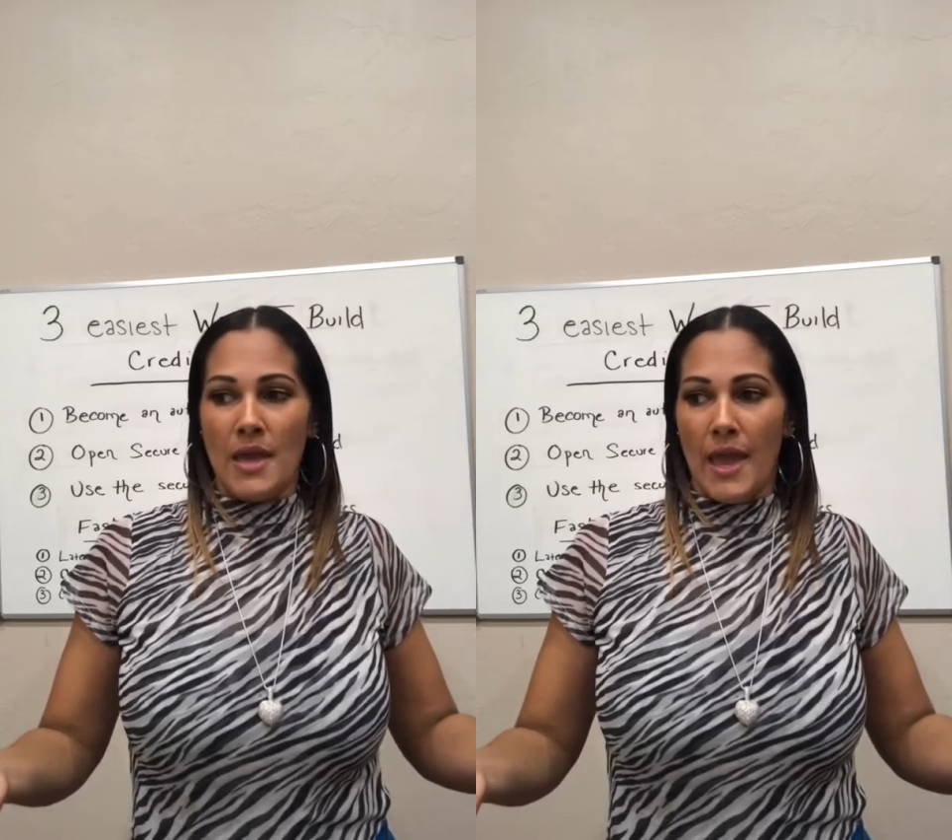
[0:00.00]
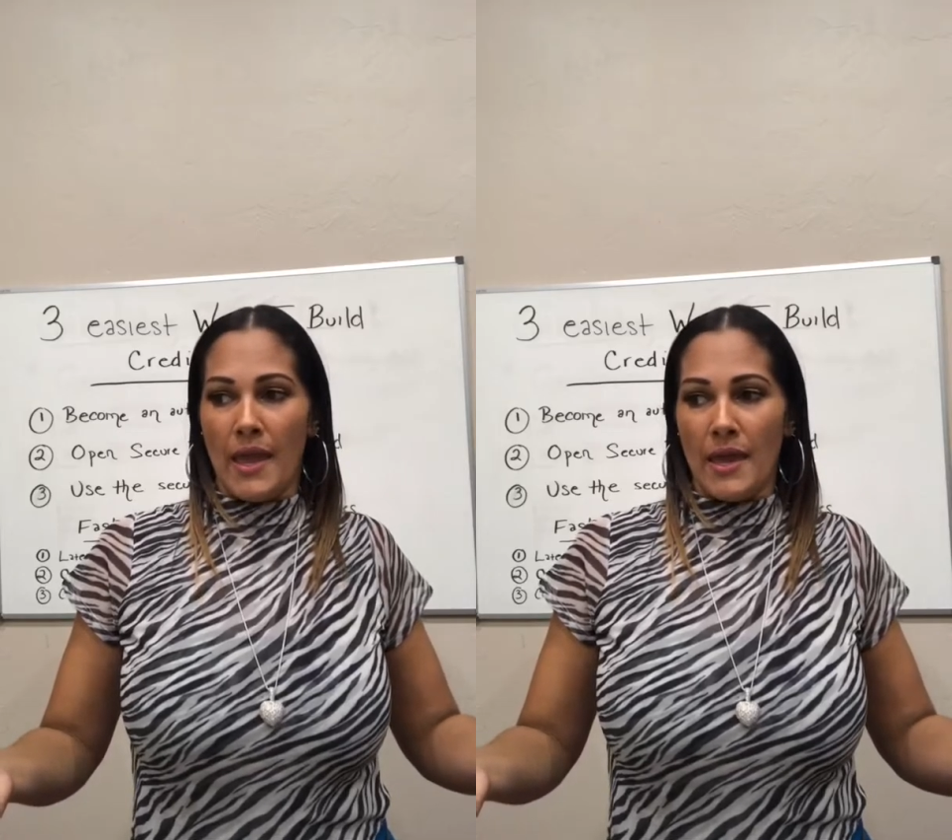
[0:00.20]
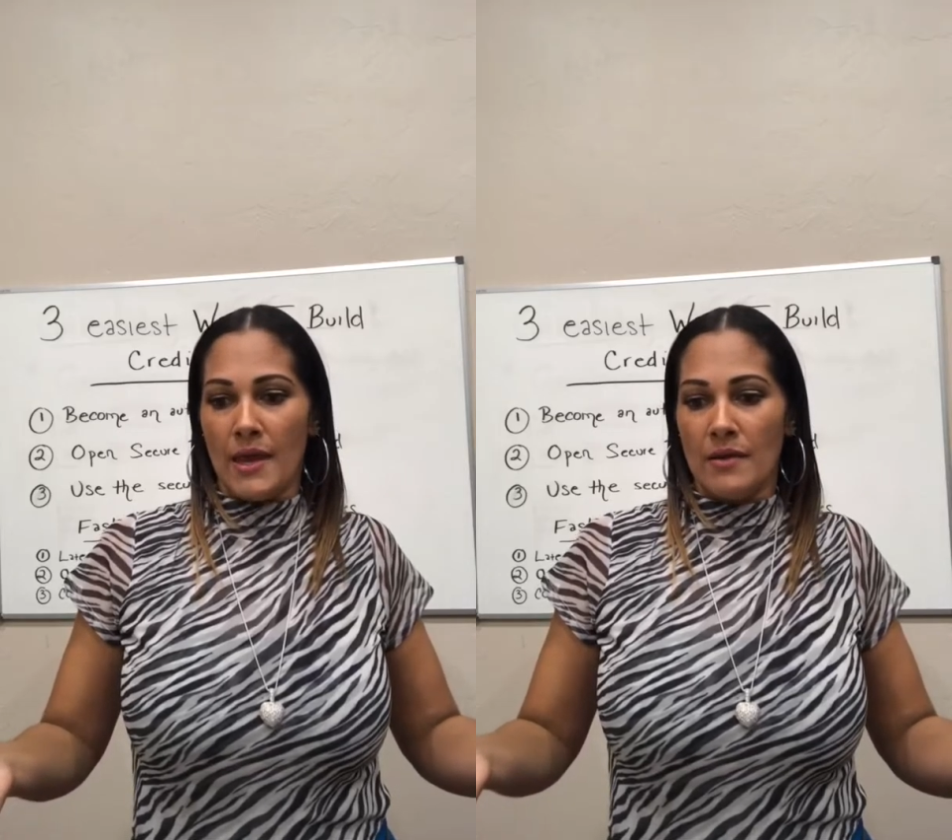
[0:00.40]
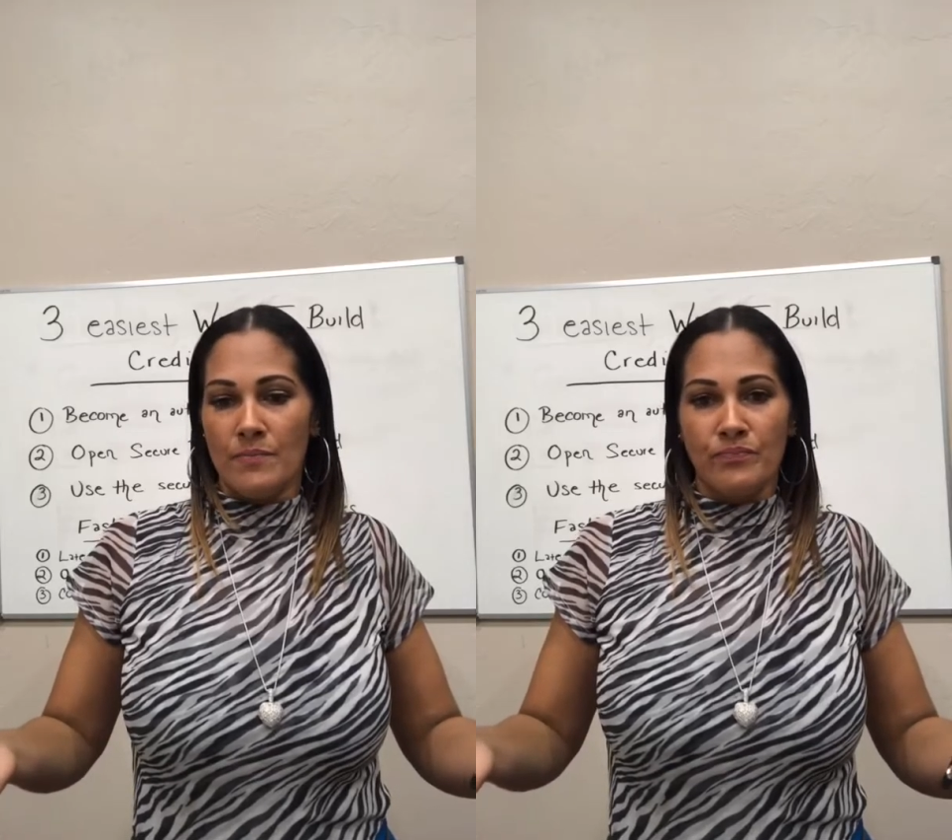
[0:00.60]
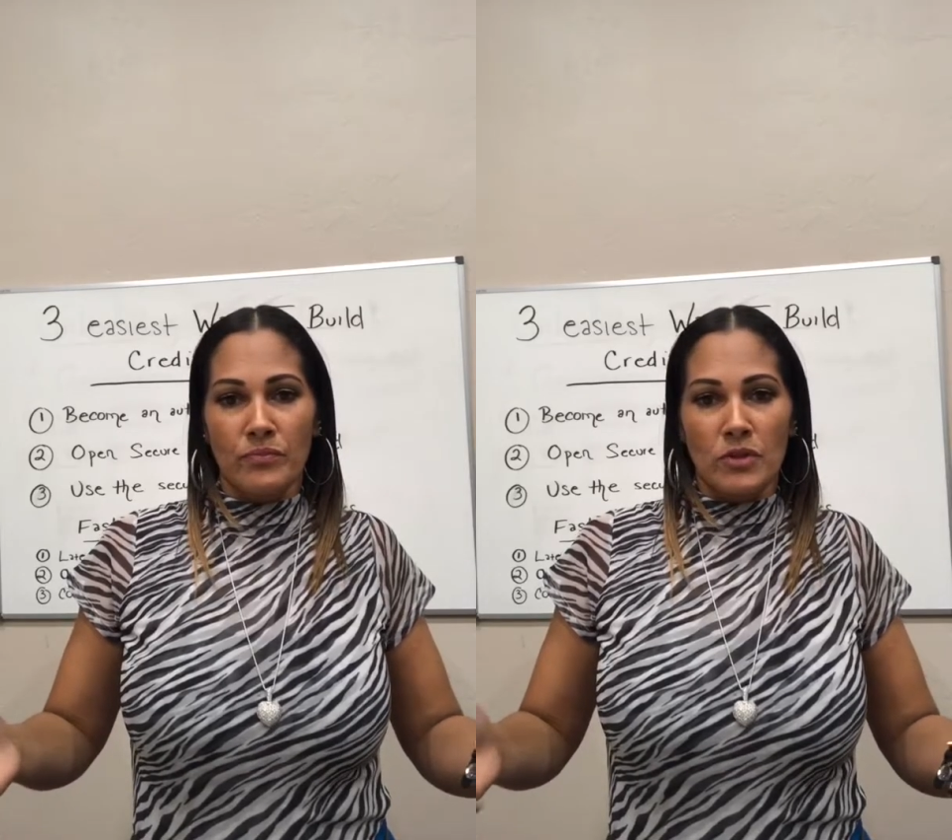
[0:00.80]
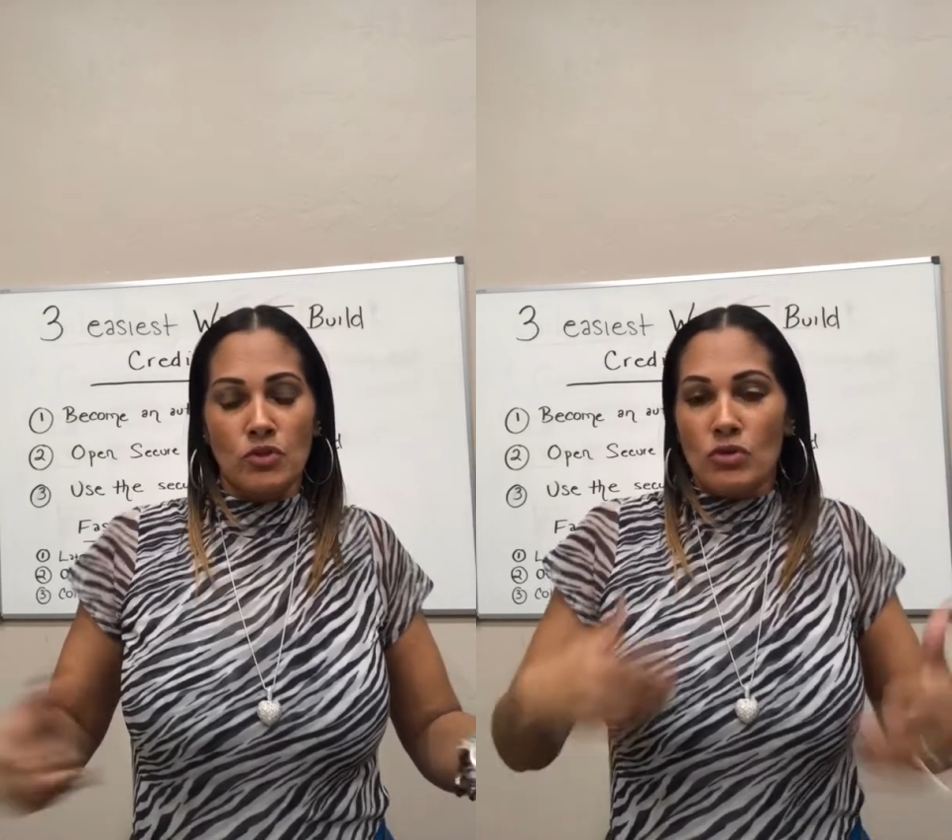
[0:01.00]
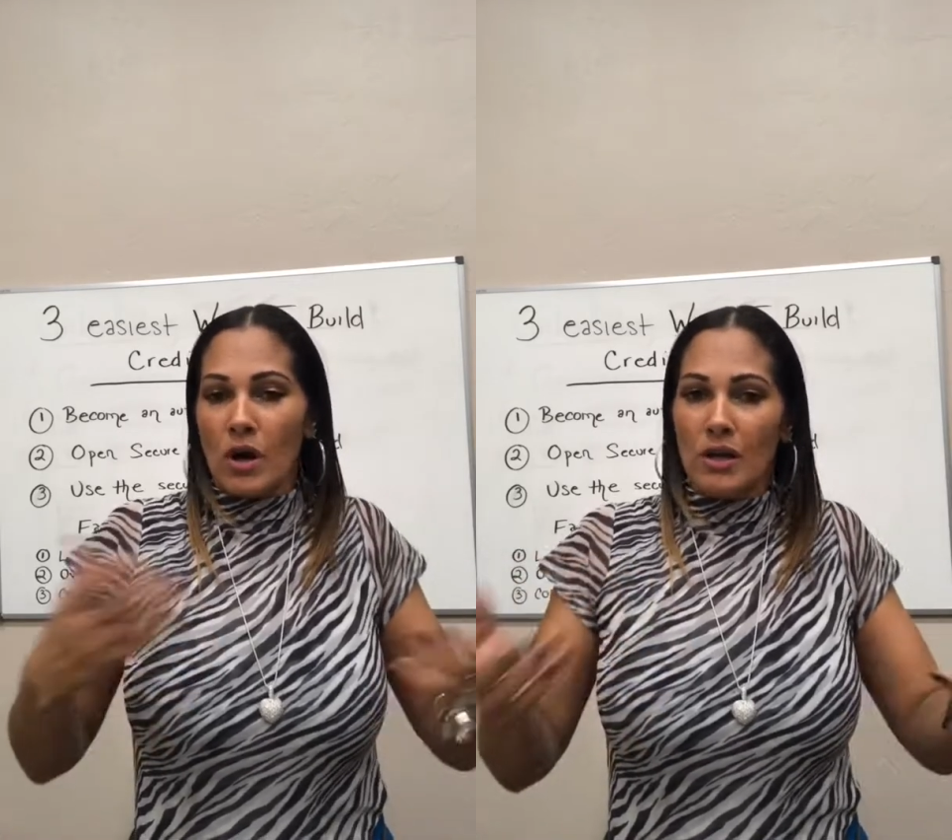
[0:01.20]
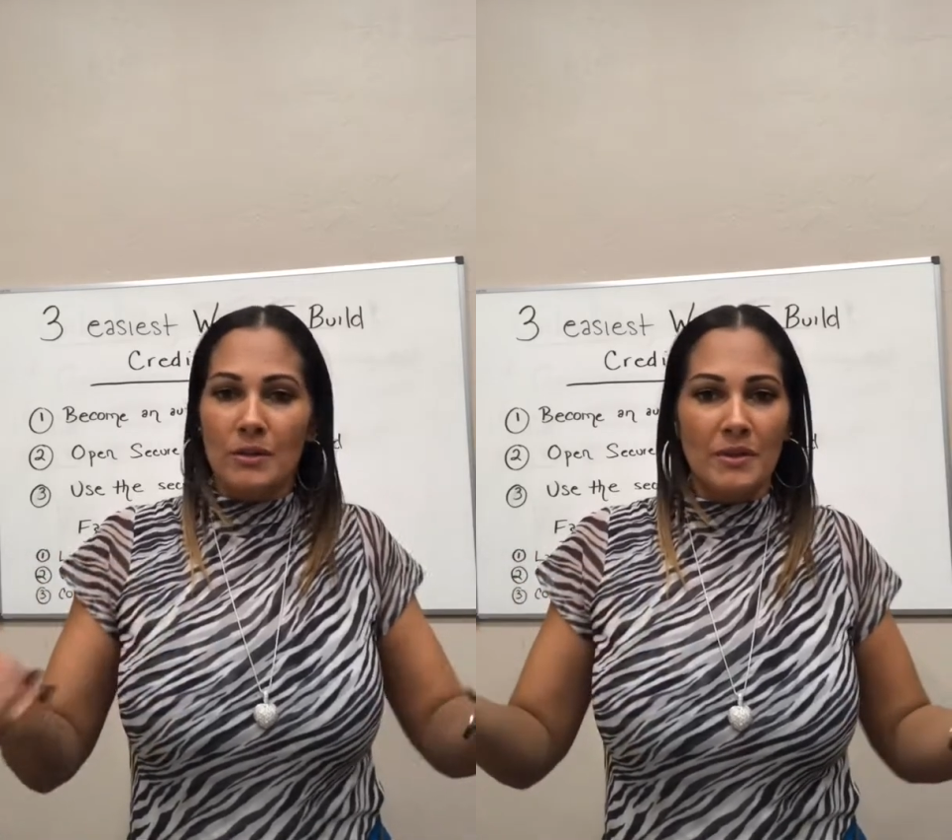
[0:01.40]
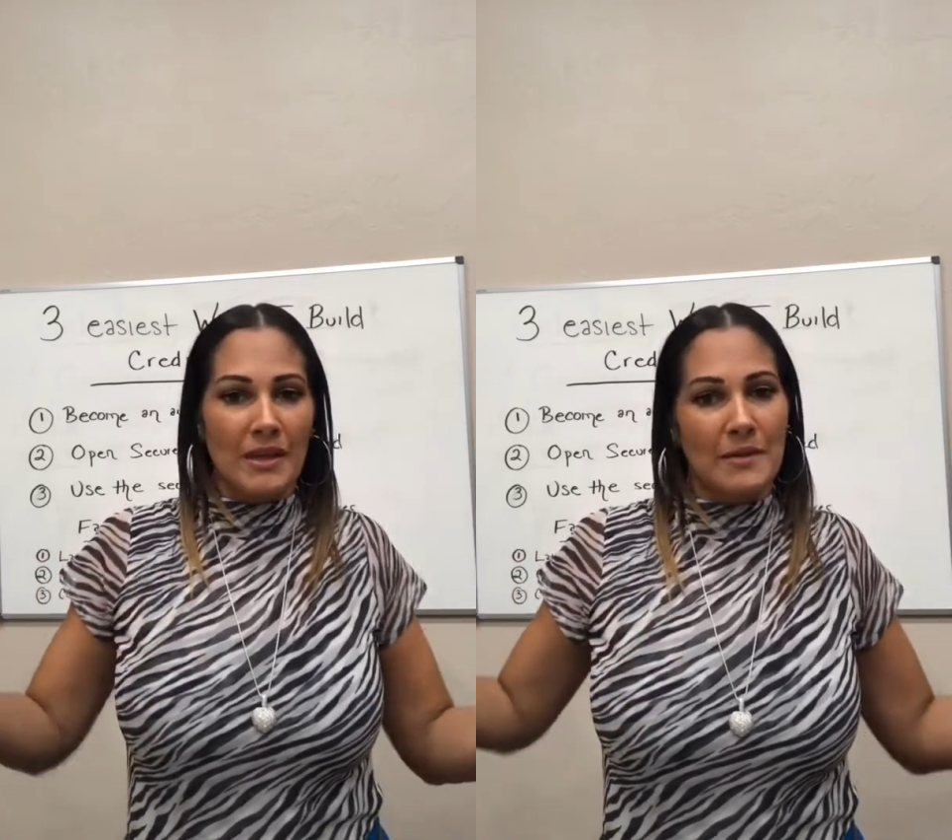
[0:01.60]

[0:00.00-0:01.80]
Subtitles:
and you call them and like,